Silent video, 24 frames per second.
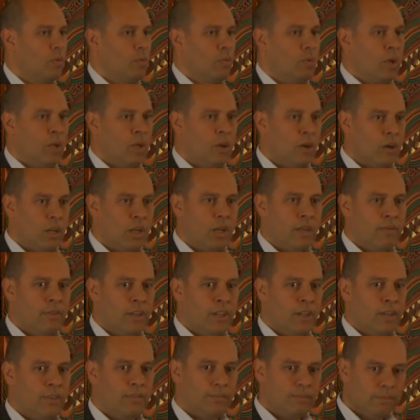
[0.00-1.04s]
We're not
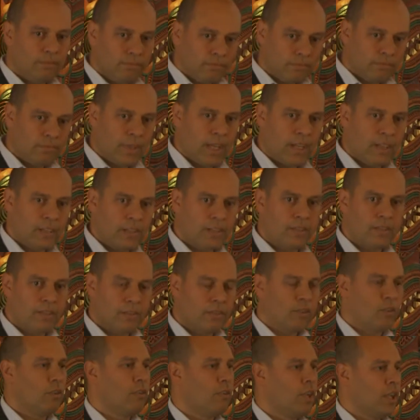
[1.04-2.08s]
living
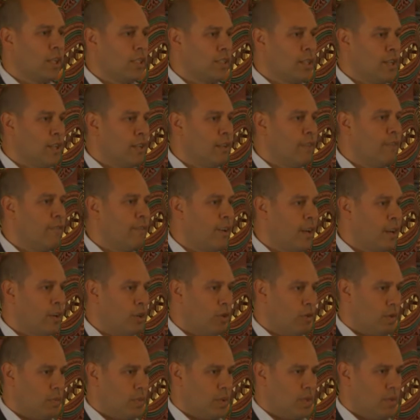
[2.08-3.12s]
as extended
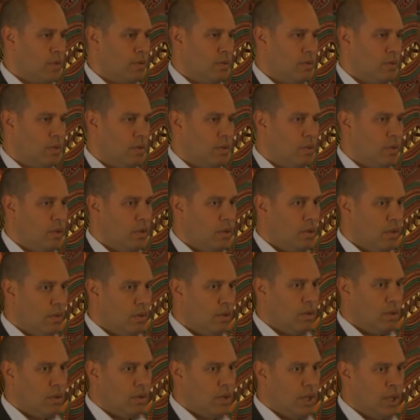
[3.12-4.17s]
whānau groups.
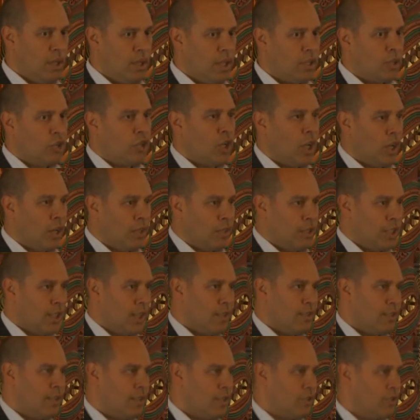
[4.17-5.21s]
And that's challenging
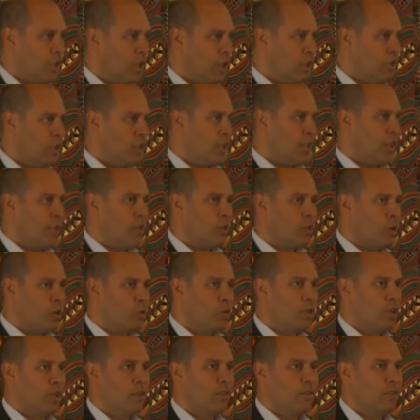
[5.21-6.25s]
us, that's challenging our
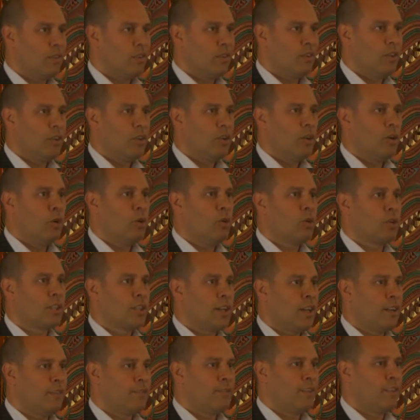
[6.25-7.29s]
culture. Who looks
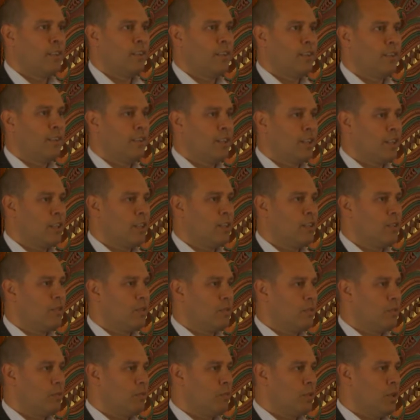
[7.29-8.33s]
after the
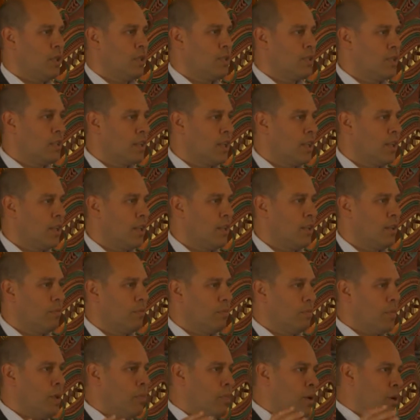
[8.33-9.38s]
kids when there's a tangi and
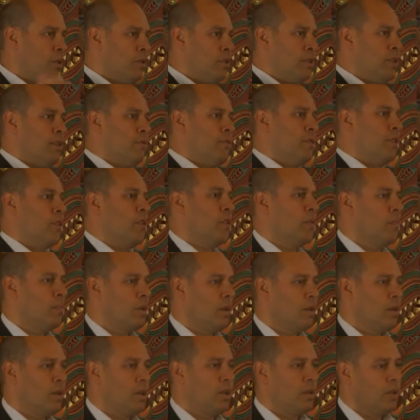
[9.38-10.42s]
the parents have to go to the
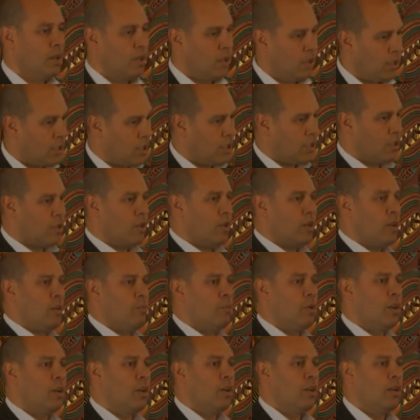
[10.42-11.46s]
marae? The kids go to the
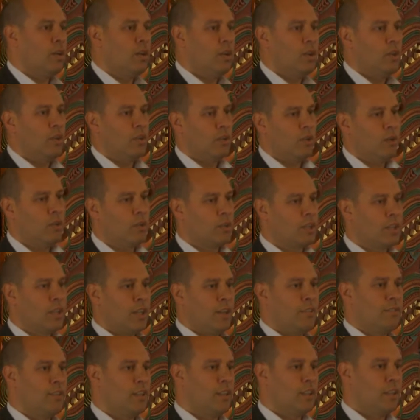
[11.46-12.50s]
marae. Who looks
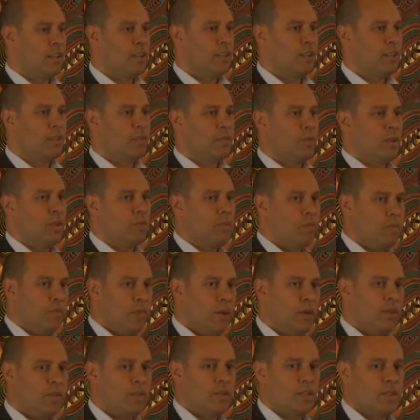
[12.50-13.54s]
after the kids when the
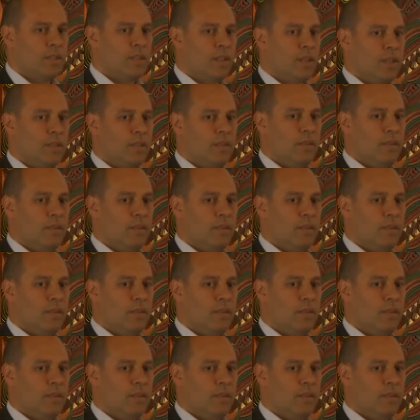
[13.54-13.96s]
parents are sick?